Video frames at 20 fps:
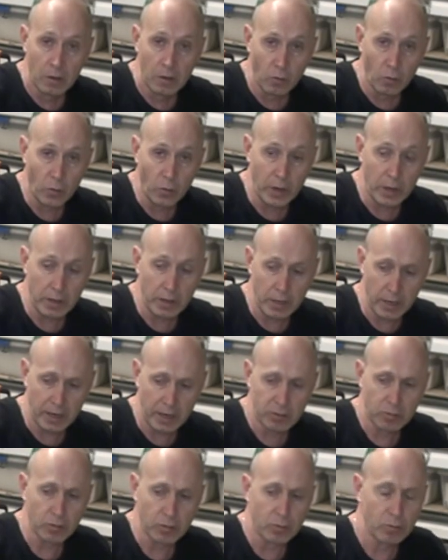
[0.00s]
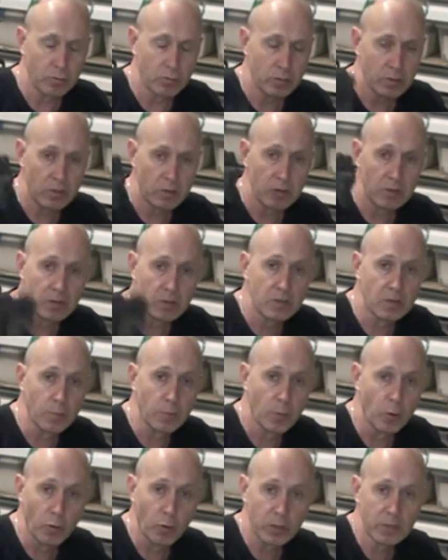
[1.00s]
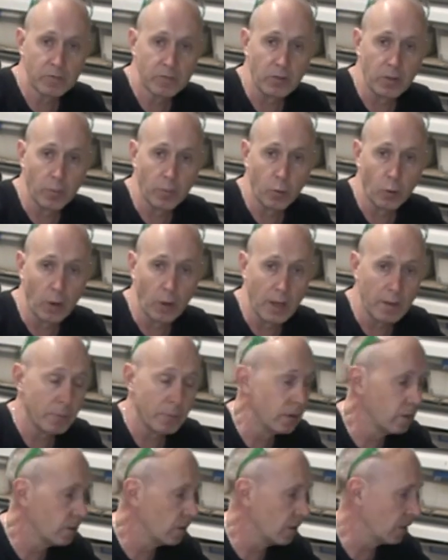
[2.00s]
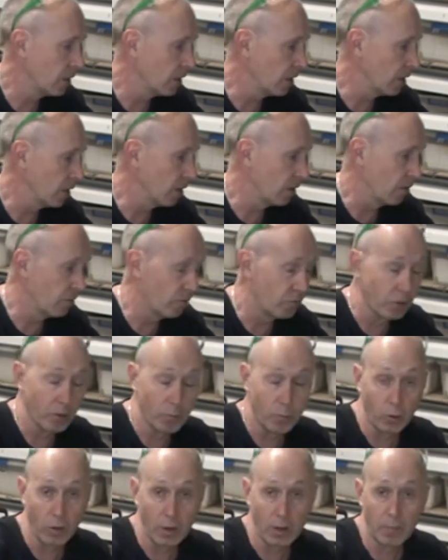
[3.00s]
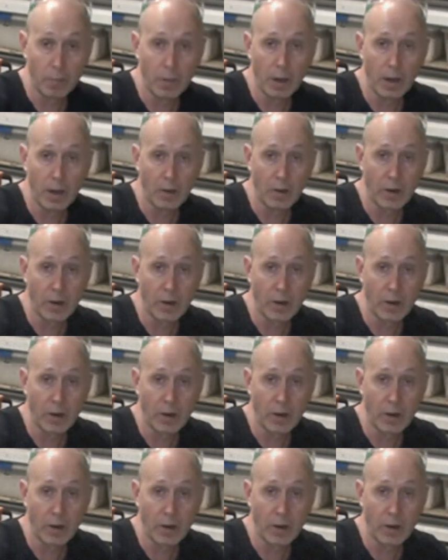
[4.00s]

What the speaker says: where the actual support for the pull-up bar